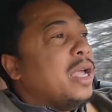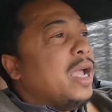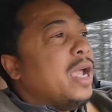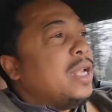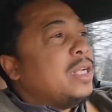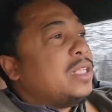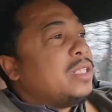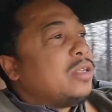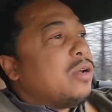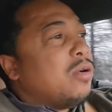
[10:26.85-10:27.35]

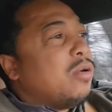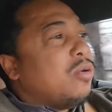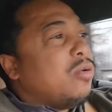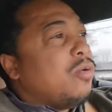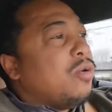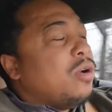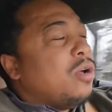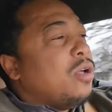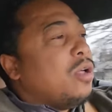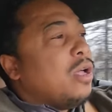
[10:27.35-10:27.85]
And so
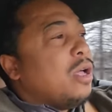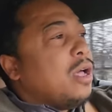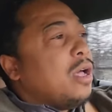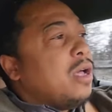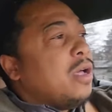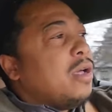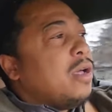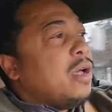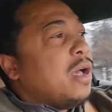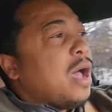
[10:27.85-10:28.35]

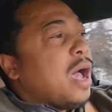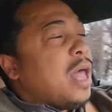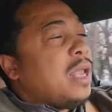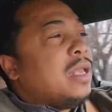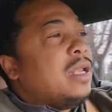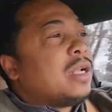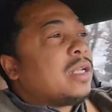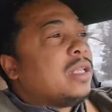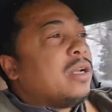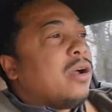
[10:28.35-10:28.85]
I
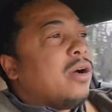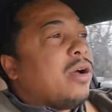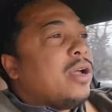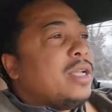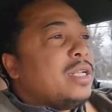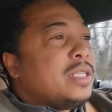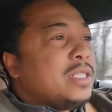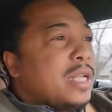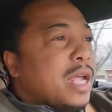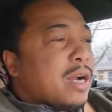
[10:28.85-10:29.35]
looked at all
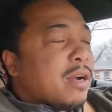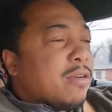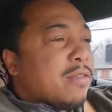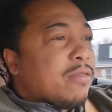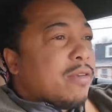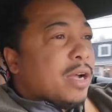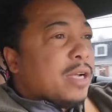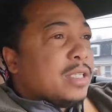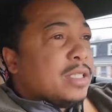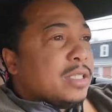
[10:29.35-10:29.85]
his
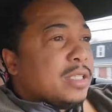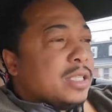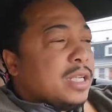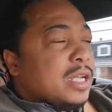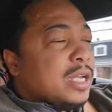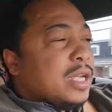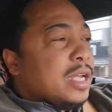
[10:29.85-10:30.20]
sacrifices,